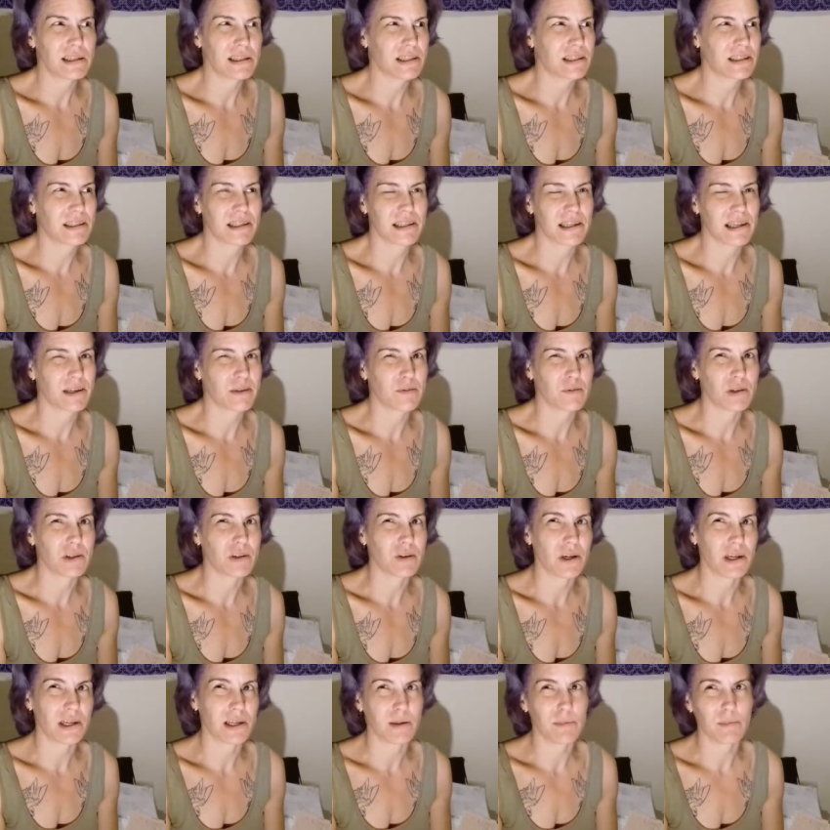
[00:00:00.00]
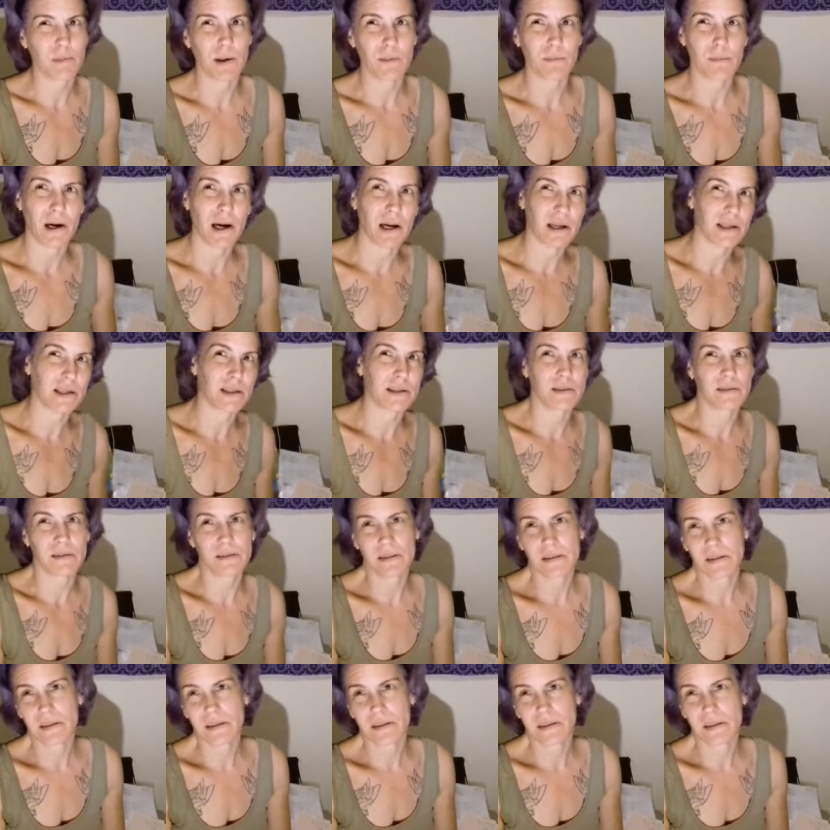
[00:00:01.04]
just in, like, retraining my body.